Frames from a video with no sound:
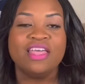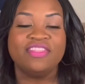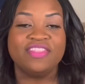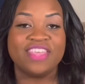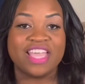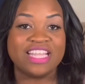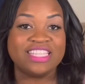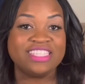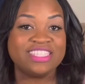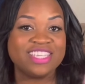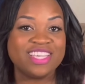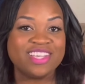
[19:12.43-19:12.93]

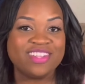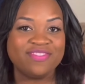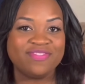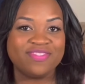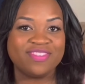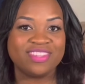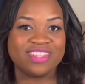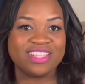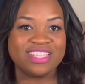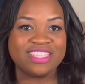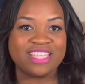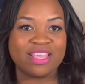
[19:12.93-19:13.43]
that's it
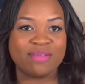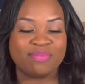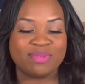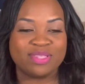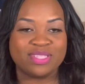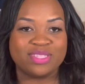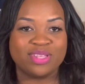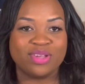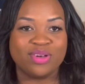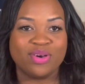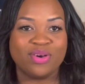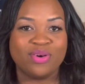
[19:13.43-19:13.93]
for this
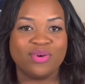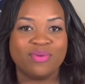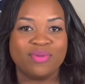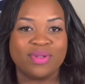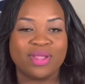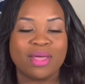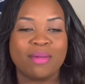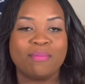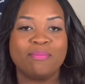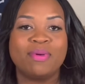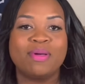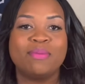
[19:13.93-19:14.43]

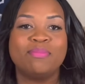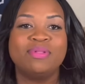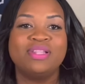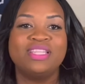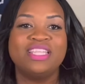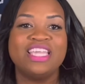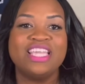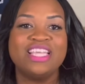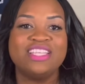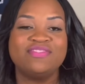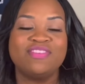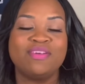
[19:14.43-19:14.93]
episode, but
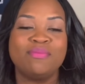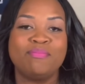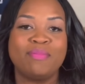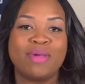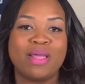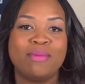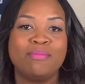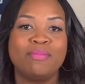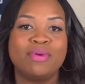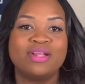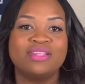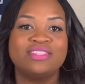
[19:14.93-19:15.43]
please
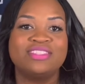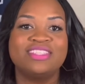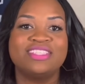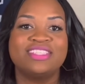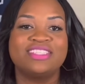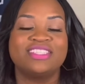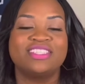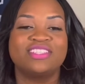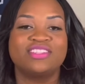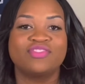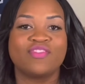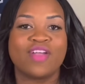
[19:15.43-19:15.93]
remember to
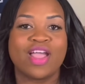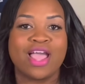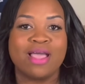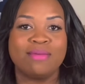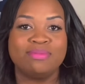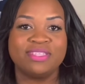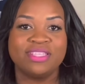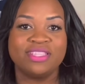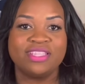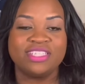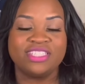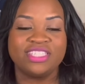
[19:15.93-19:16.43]

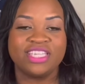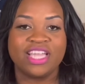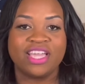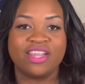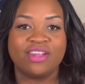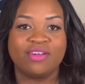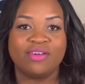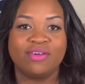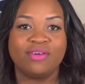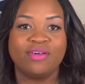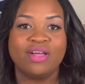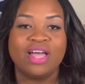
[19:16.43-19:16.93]
subscribe to the
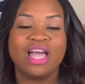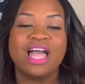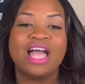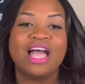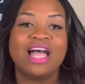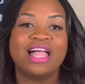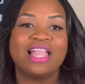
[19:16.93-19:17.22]
channel,